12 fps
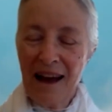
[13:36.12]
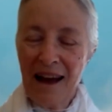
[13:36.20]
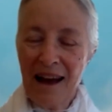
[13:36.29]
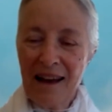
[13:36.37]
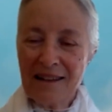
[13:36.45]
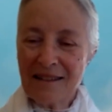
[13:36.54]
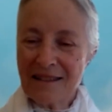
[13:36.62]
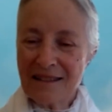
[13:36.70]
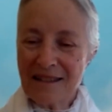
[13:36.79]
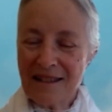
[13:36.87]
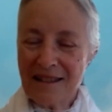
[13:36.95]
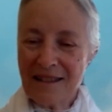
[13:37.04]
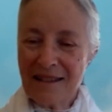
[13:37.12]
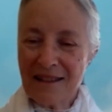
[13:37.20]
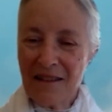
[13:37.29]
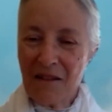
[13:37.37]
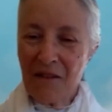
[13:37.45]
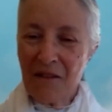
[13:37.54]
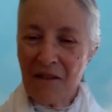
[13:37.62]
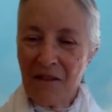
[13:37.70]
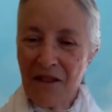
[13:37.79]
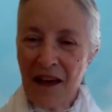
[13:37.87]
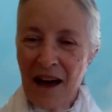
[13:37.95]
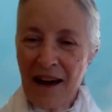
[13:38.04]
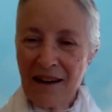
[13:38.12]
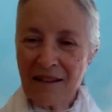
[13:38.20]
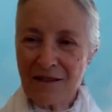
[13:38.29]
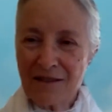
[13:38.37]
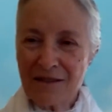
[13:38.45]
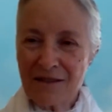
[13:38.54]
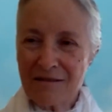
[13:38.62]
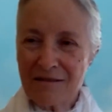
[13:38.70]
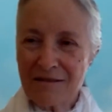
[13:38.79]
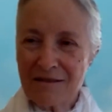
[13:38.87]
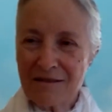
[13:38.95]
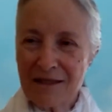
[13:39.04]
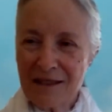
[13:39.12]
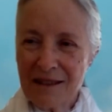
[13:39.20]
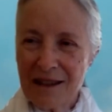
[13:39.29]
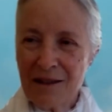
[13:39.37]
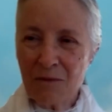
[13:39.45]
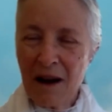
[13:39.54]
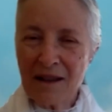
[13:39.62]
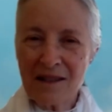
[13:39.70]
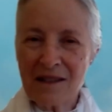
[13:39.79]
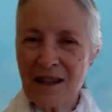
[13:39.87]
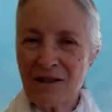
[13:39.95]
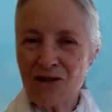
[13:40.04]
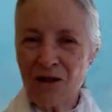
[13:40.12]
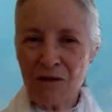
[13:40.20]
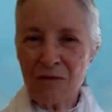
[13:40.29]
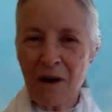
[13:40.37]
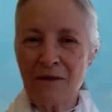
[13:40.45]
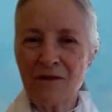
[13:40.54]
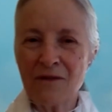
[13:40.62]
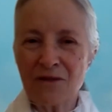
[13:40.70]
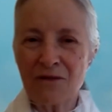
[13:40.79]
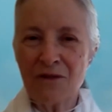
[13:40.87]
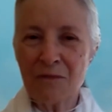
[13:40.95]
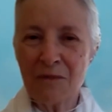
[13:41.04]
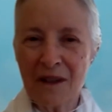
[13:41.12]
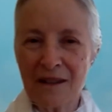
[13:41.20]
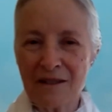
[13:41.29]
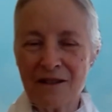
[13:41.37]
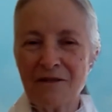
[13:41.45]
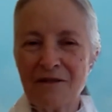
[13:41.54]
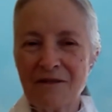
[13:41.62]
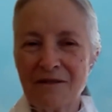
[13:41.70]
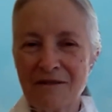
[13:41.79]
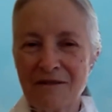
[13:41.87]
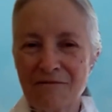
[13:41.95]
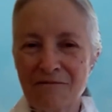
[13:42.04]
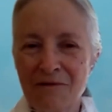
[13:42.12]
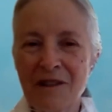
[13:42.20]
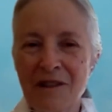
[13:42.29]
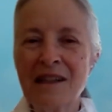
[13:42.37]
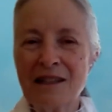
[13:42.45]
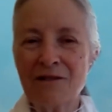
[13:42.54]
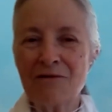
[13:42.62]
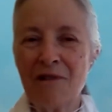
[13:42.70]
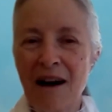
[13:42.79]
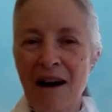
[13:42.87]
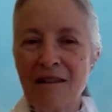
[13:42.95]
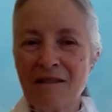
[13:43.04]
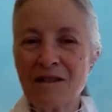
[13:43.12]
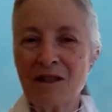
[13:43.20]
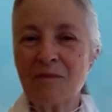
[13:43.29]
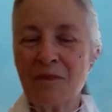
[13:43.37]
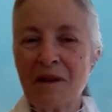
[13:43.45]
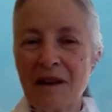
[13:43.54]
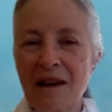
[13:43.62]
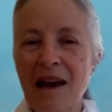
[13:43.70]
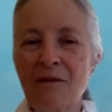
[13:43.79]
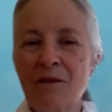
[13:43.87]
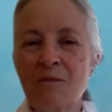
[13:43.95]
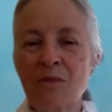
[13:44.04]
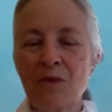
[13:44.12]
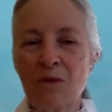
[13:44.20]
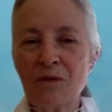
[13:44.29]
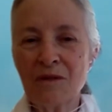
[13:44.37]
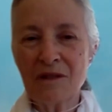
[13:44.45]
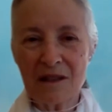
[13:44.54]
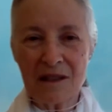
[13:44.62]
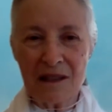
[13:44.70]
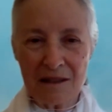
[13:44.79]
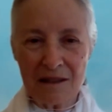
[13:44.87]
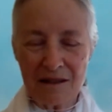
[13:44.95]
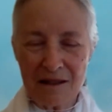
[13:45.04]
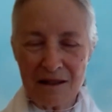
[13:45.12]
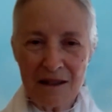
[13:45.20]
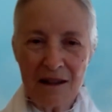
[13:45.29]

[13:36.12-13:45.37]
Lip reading: And that, in a way, sent shockwaves through me to really grasp how important it is